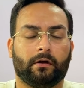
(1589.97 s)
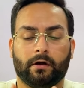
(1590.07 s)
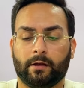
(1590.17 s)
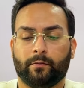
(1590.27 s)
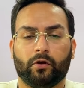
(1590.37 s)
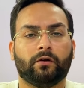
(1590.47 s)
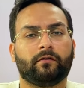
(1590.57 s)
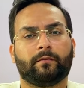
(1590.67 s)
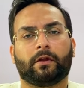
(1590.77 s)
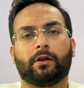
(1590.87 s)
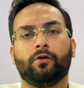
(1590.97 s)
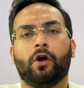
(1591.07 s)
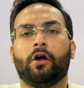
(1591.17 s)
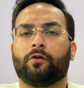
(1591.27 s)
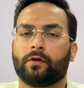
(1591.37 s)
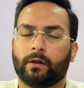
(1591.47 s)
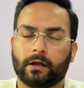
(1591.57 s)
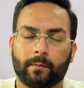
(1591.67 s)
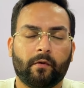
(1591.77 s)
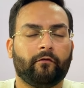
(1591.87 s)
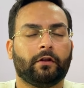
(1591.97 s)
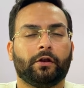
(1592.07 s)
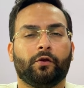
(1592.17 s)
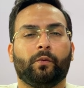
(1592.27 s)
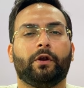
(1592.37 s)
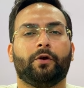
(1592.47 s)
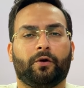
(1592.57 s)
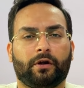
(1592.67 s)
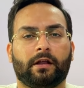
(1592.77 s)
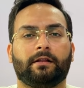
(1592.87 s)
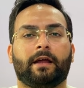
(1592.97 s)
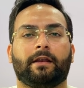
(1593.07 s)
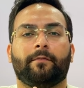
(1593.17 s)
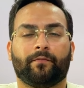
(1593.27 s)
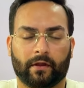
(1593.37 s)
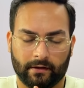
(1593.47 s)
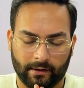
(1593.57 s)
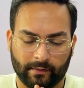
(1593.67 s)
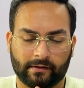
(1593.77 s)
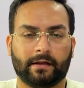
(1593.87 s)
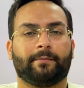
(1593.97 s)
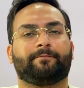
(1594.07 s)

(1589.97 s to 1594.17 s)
help you learn something new. So I'll come up with a new video. Till then, namaste.